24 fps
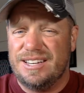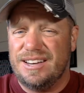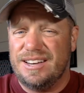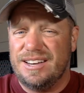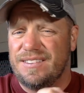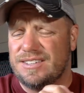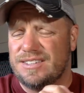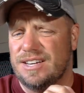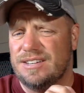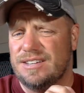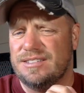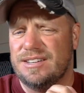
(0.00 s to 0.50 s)

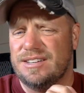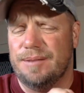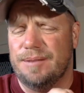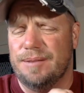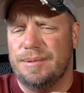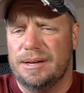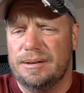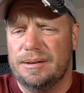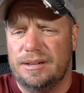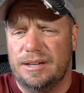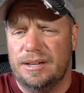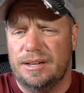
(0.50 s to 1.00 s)
conversation today
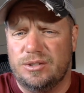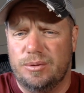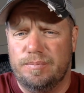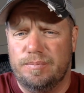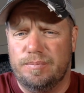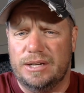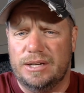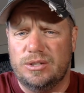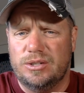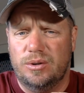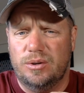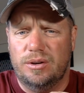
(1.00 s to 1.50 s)
about a
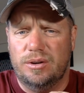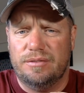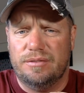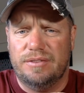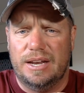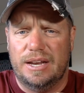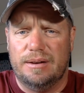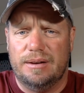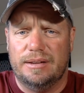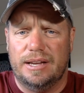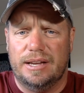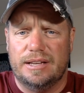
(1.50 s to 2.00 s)
big Toyota
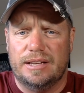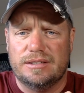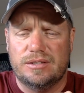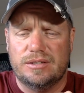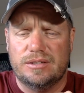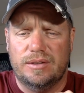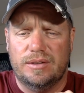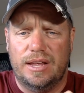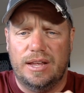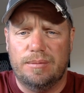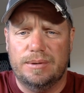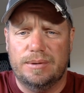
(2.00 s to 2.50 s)
fan on that, so
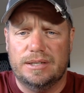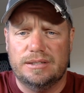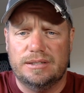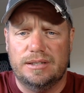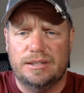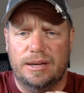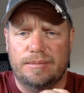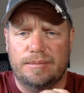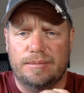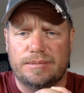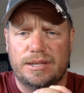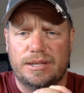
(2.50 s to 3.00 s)
that'll be
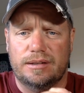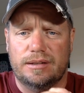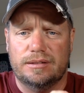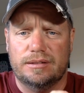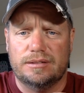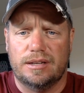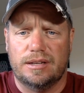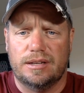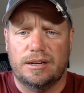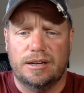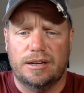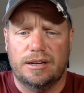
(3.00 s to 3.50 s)
something
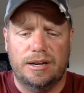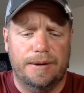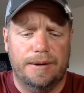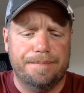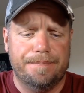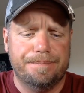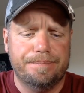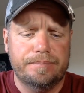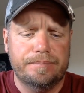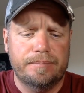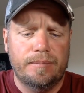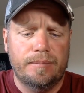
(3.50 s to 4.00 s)
that's going to
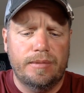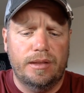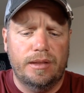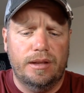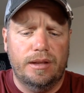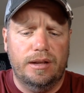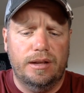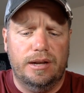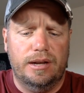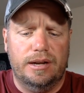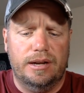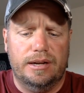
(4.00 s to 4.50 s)
come.
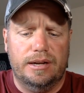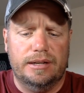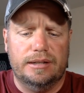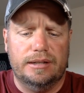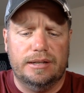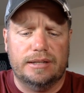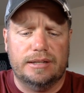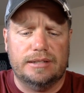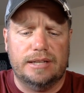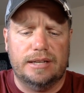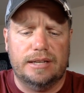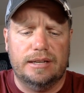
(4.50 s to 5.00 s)
Like
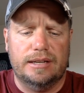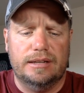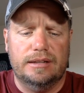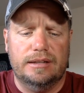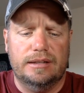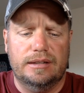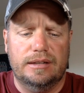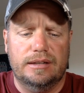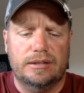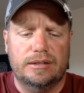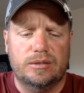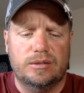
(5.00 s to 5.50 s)
I said,
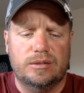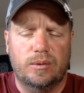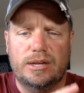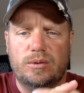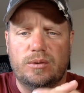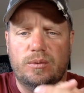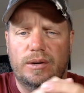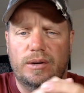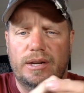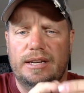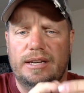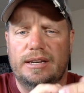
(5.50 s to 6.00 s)
the
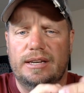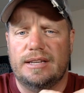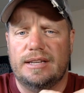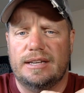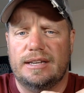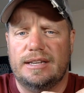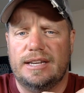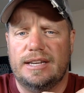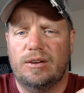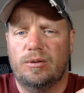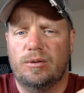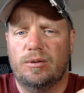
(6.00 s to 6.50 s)
2020 Nissan
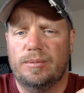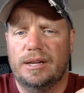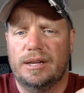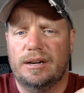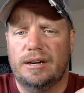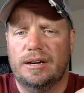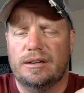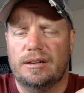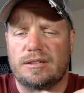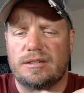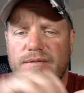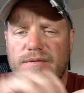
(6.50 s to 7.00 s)
Titan will be there.
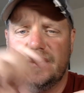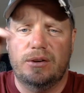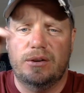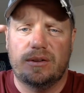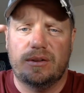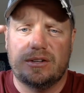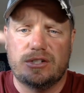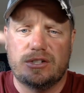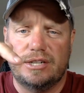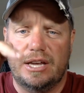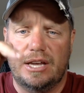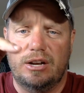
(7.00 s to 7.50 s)
There's a video on
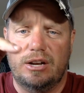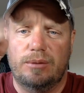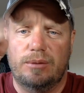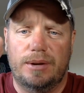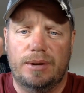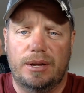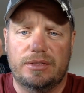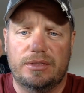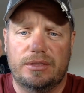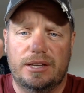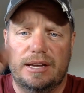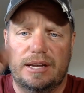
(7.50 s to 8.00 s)
this channel
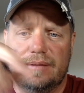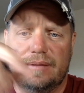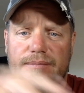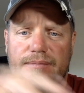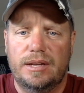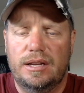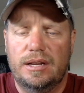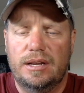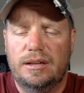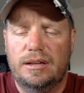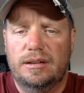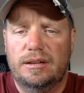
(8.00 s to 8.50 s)
about that.
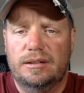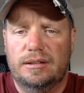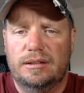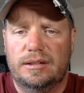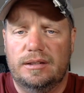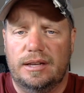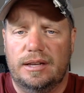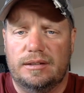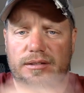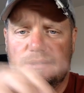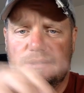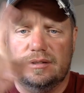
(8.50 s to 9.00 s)

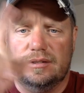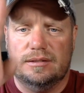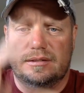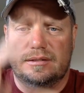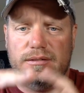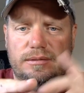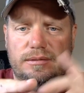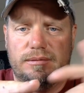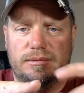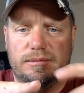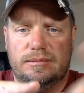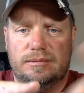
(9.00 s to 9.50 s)
That
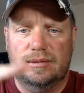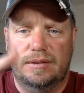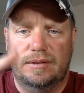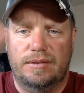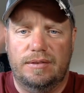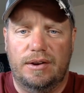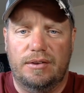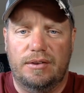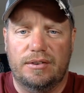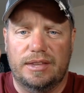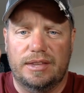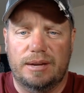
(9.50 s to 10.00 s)
is, if
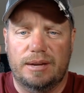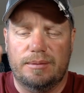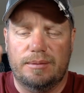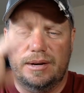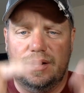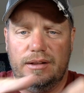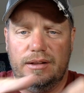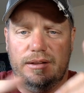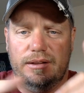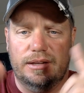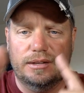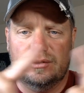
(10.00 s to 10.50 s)
I ever think about it,
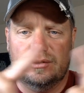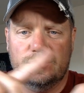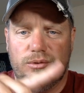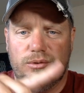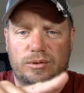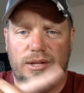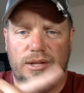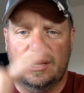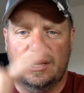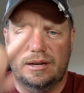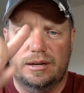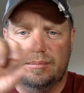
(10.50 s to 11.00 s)
I'll link to
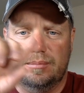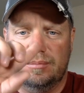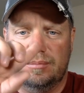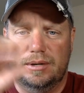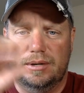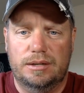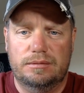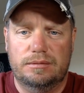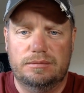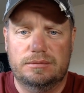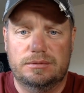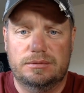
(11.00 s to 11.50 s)
that
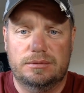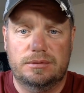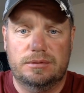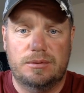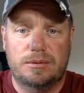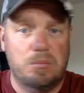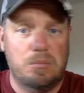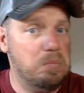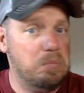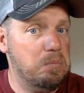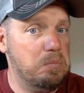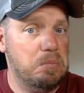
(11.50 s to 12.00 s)
above.
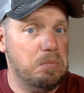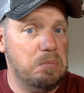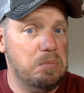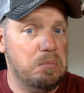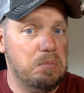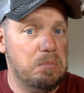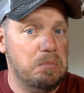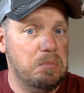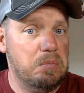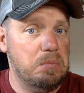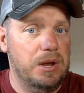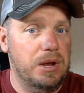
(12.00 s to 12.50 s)

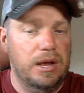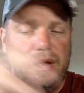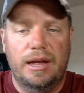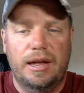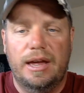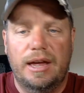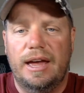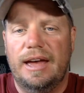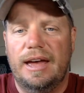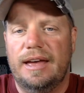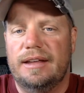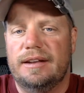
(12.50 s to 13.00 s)

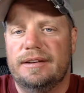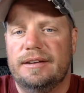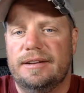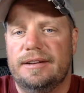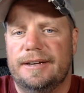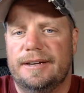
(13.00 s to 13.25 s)
And